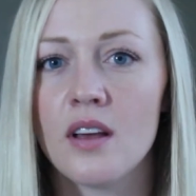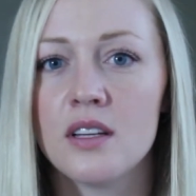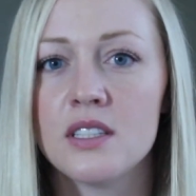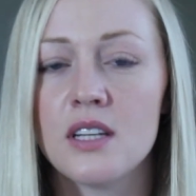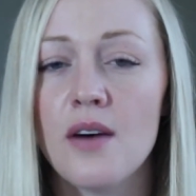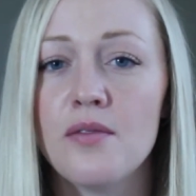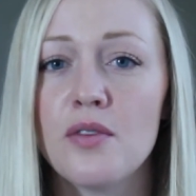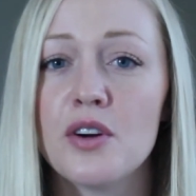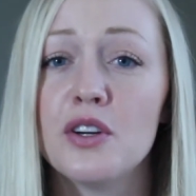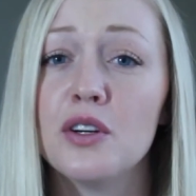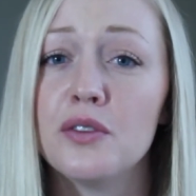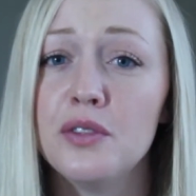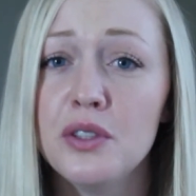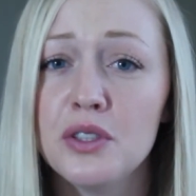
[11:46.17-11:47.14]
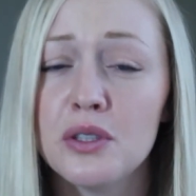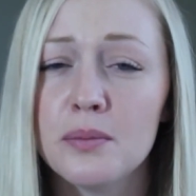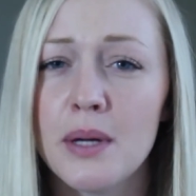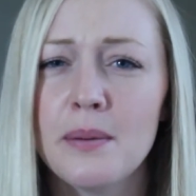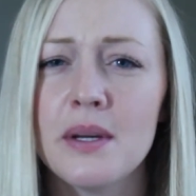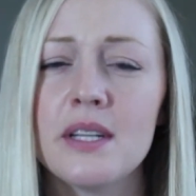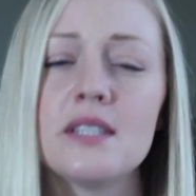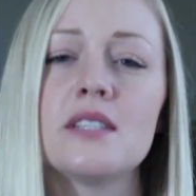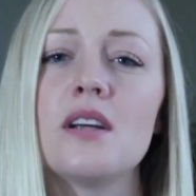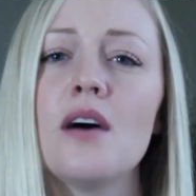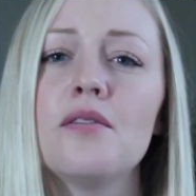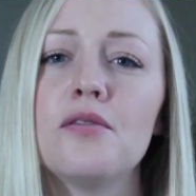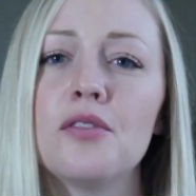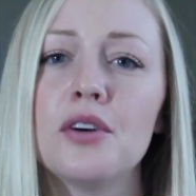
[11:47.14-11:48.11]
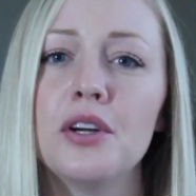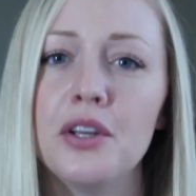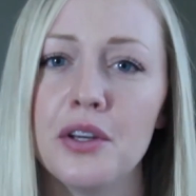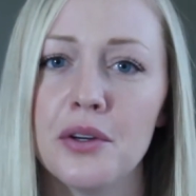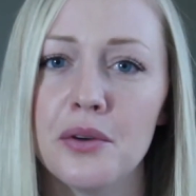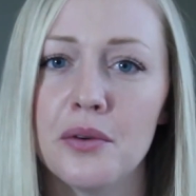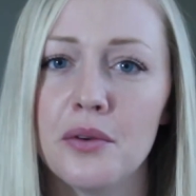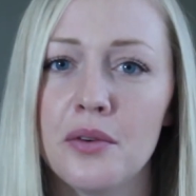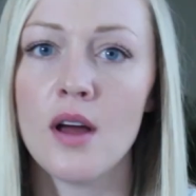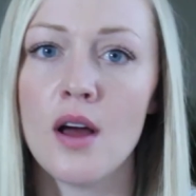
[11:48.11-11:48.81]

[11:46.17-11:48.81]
Stop for your future baby and stop for you.